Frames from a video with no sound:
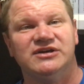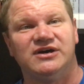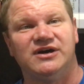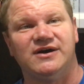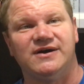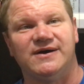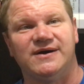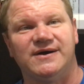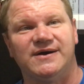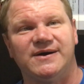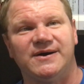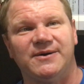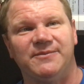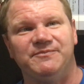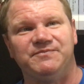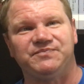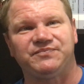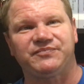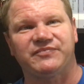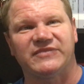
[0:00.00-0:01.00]

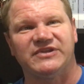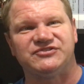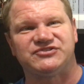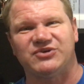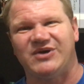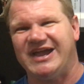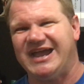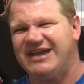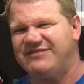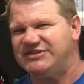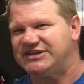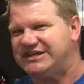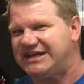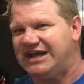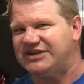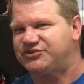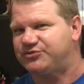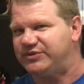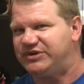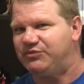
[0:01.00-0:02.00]
Um, and so I haven't
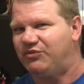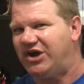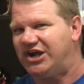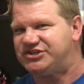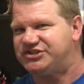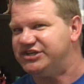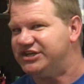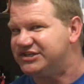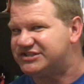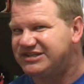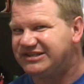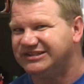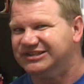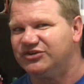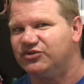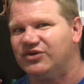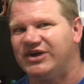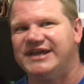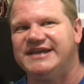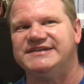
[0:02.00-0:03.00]
got to rewatch it. It's a
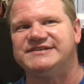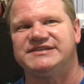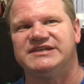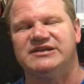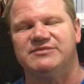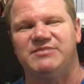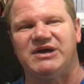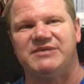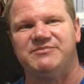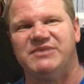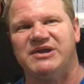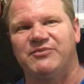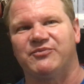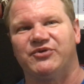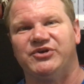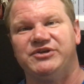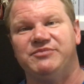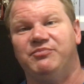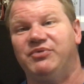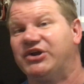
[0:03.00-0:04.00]
little hazy in my
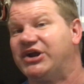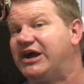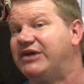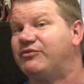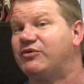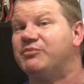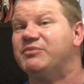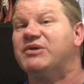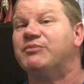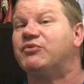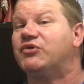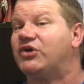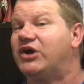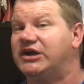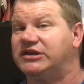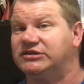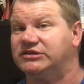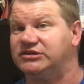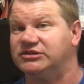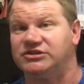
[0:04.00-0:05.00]
memory, but I remember
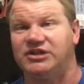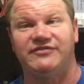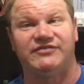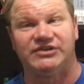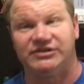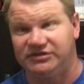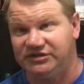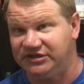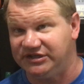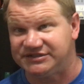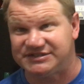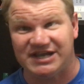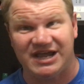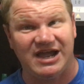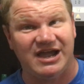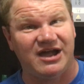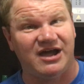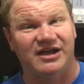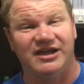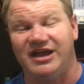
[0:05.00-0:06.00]
I love it. It's
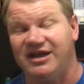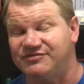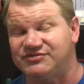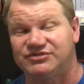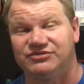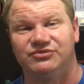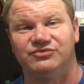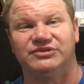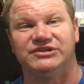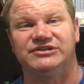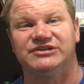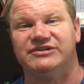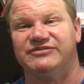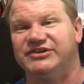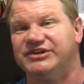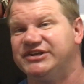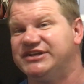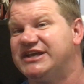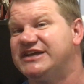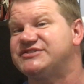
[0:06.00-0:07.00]
I absolutely love
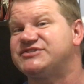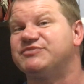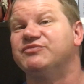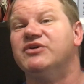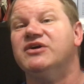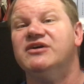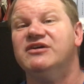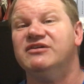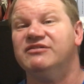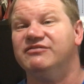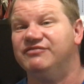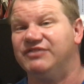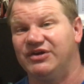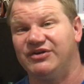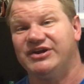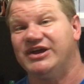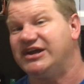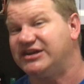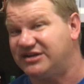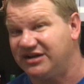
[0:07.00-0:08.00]
it. It has some
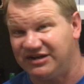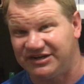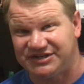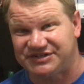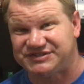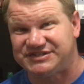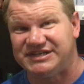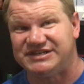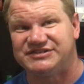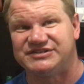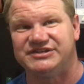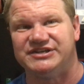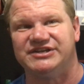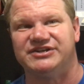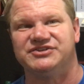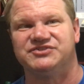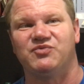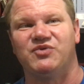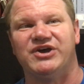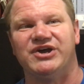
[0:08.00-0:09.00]
very iconic scenes in it
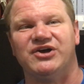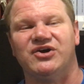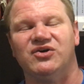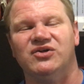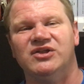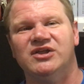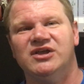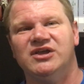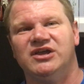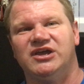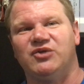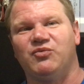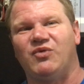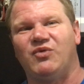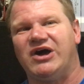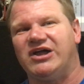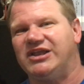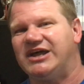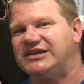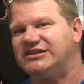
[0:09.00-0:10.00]
as well. And
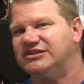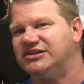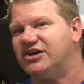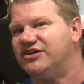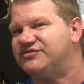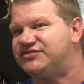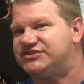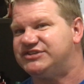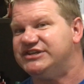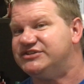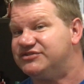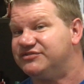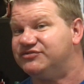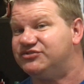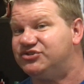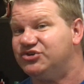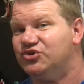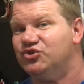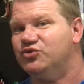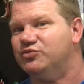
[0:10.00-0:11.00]
while I love Seeds
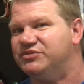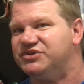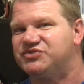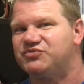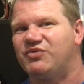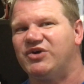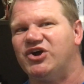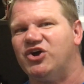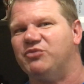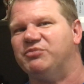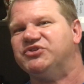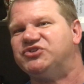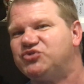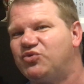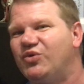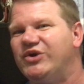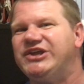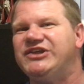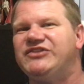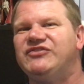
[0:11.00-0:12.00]
of Doom as well,
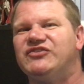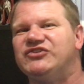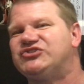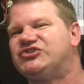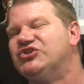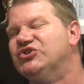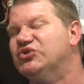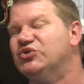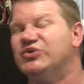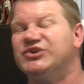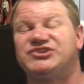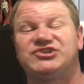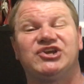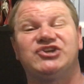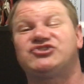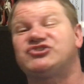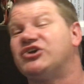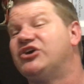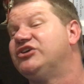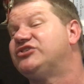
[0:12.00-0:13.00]
between the two, it's
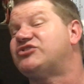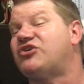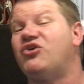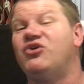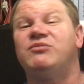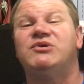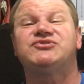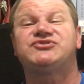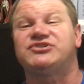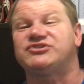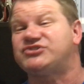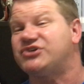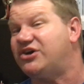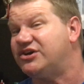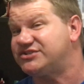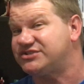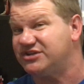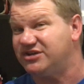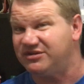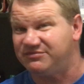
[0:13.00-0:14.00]
it's it's almost a
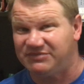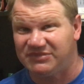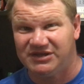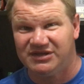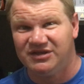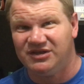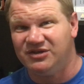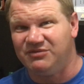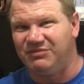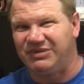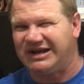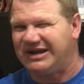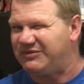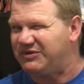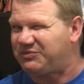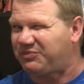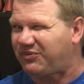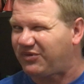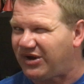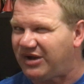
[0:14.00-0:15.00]
toss up, but I
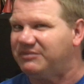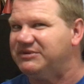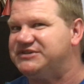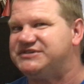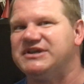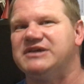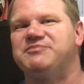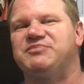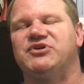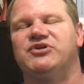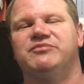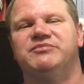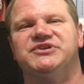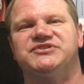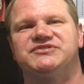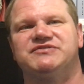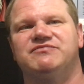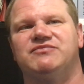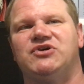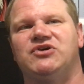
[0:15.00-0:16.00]
would probably say
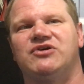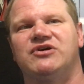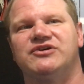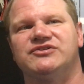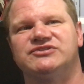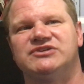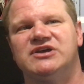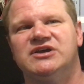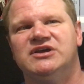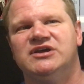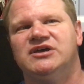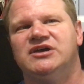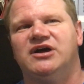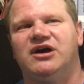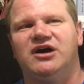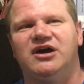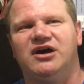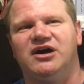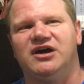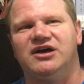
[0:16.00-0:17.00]
Pyramids of Mars.
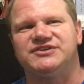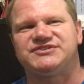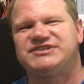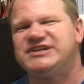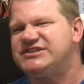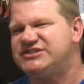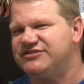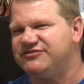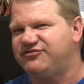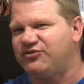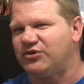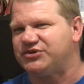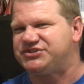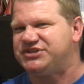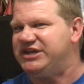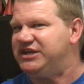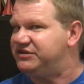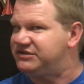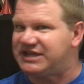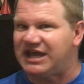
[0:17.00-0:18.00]
Uh, season
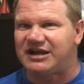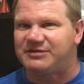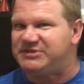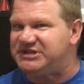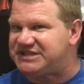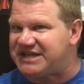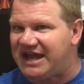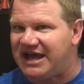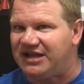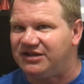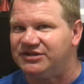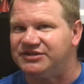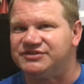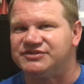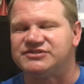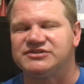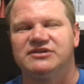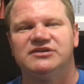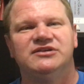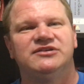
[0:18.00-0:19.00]
14 got to be
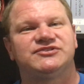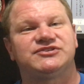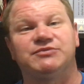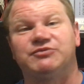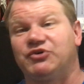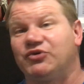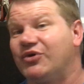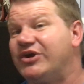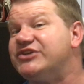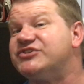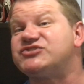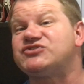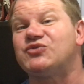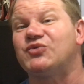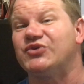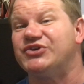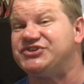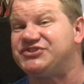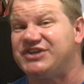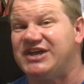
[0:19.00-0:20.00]
Talons. Some great
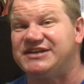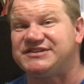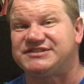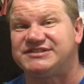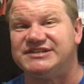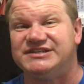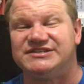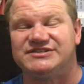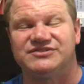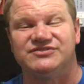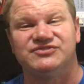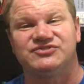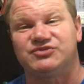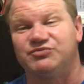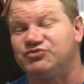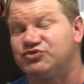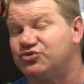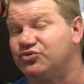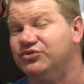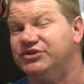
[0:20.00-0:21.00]
stories that season,
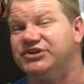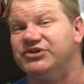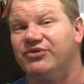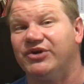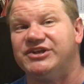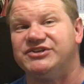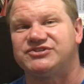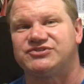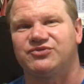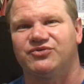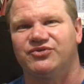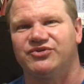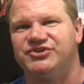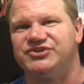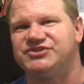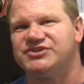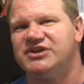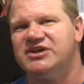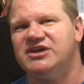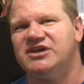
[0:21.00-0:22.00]
some truly great
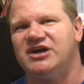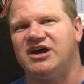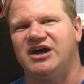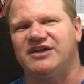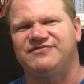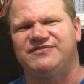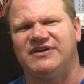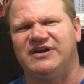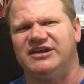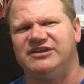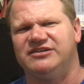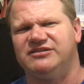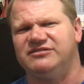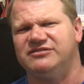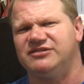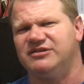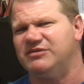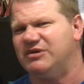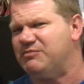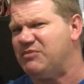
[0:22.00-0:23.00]
stories. I
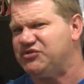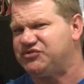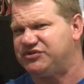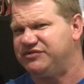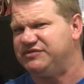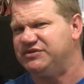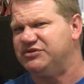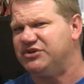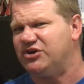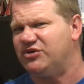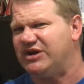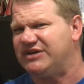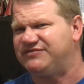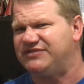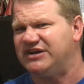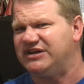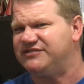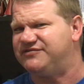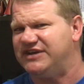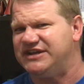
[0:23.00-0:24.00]
find, and most of you know, I
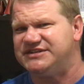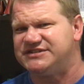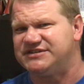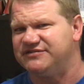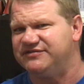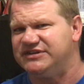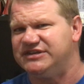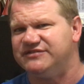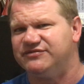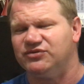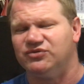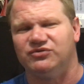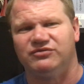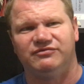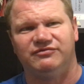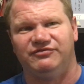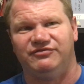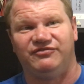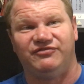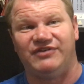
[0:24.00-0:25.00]
find Face of
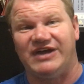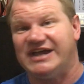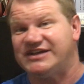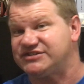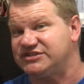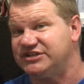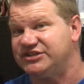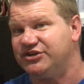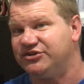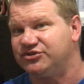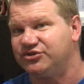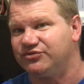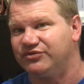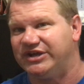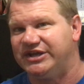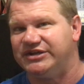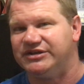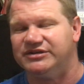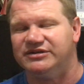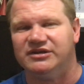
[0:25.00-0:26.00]
Evil vastly
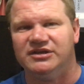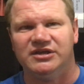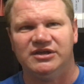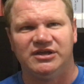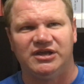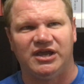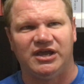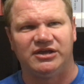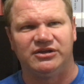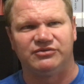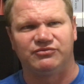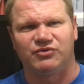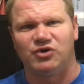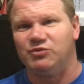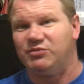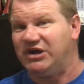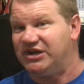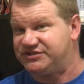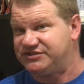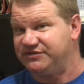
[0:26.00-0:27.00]
underrated and
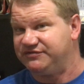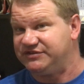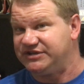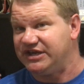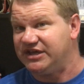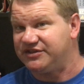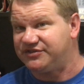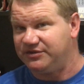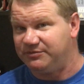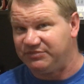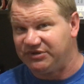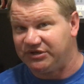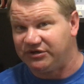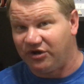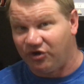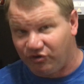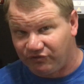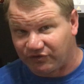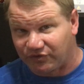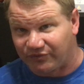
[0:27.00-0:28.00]
Robots of Death a bit
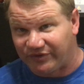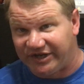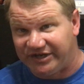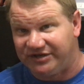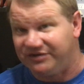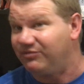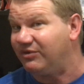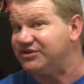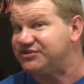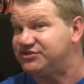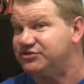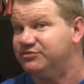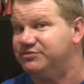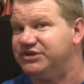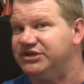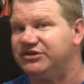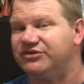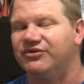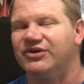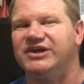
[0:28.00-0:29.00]
overrated while still
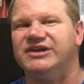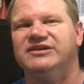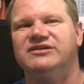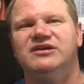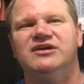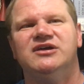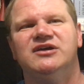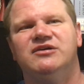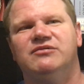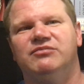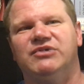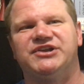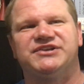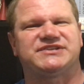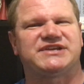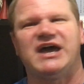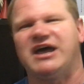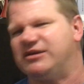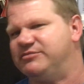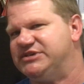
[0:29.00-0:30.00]
being great, but it's
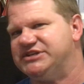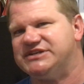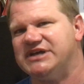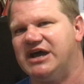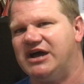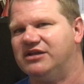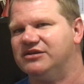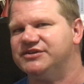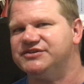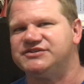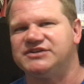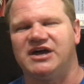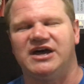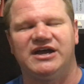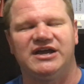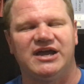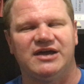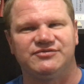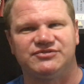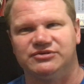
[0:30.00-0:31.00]
got to be Talons.
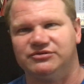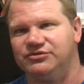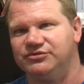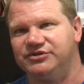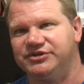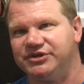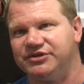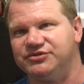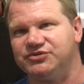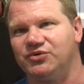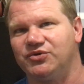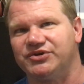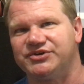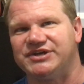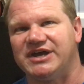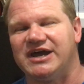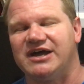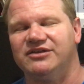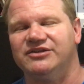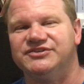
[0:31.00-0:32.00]
I absolutely adore
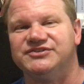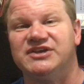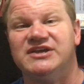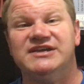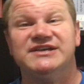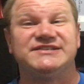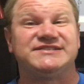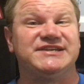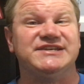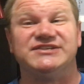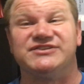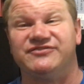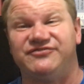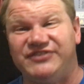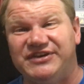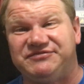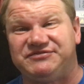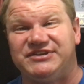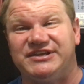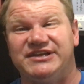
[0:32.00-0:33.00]
Talons. Season
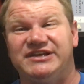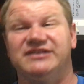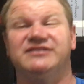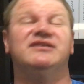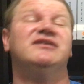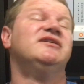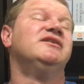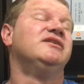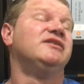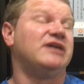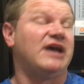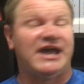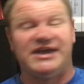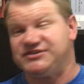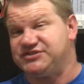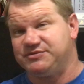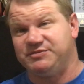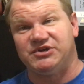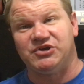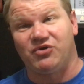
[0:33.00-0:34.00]
15
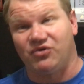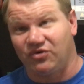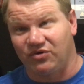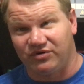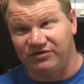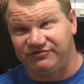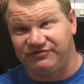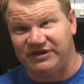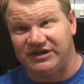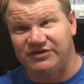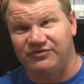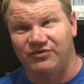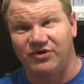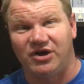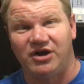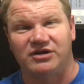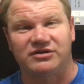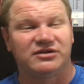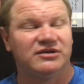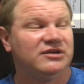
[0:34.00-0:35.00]
has to be Horror of Fang
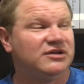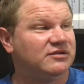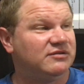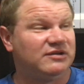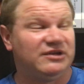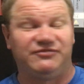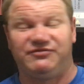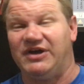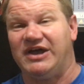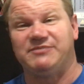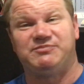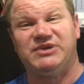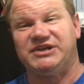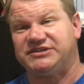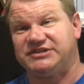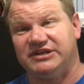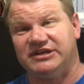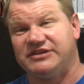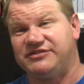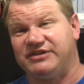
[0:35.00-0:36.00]
Rock if I
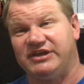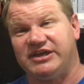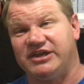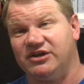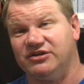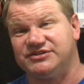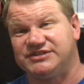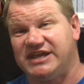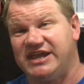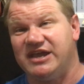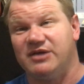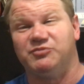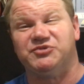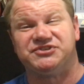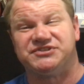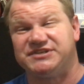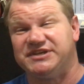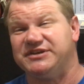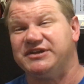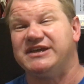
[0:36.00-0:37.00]
picked anything else, Ham
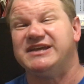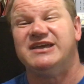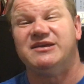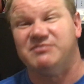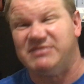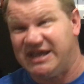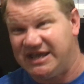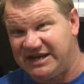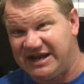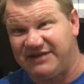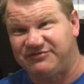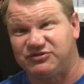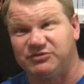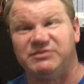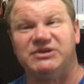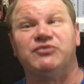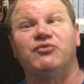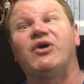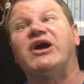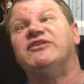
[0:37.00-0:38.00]
would send a hitman after
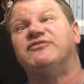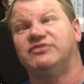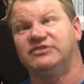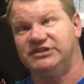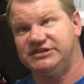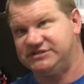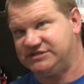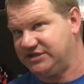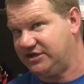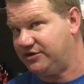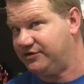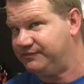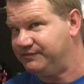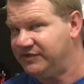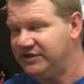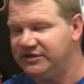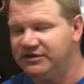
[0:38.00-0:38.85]
me, rightfully so.